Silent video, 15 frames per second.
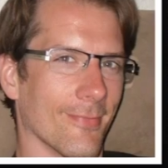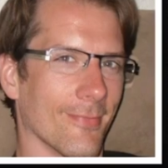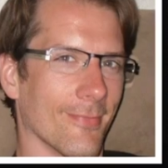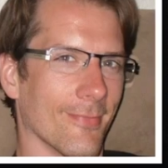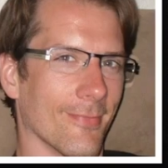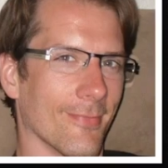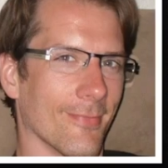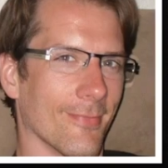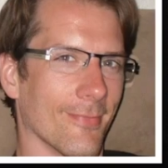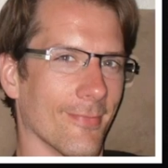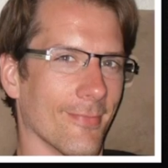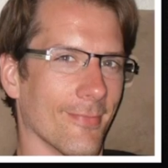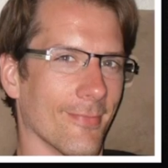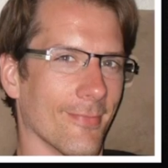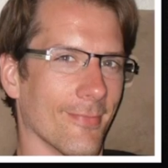
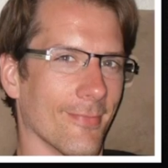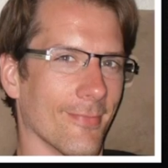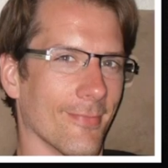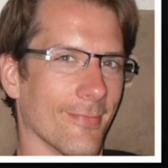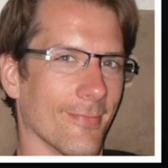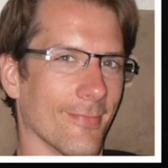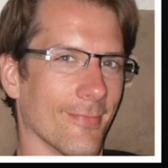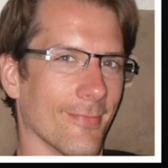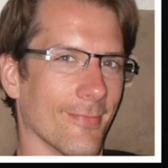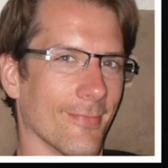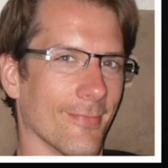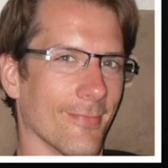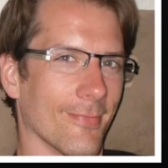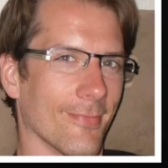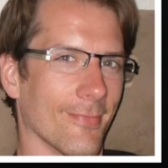
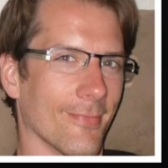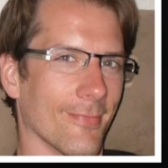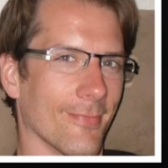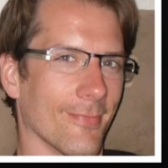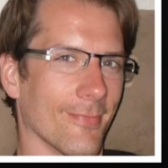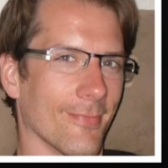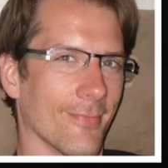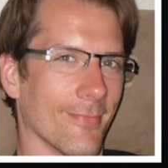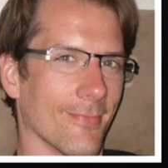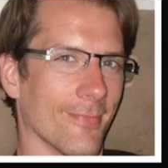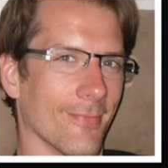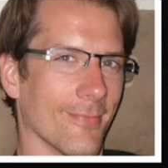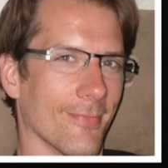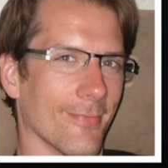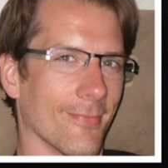
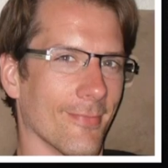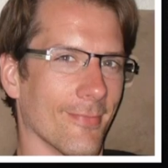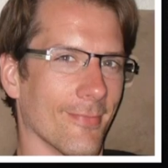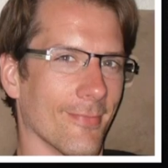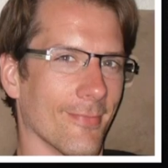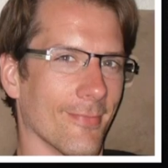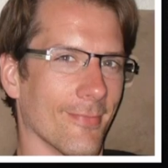The face doesn't move, so there is nothing to read.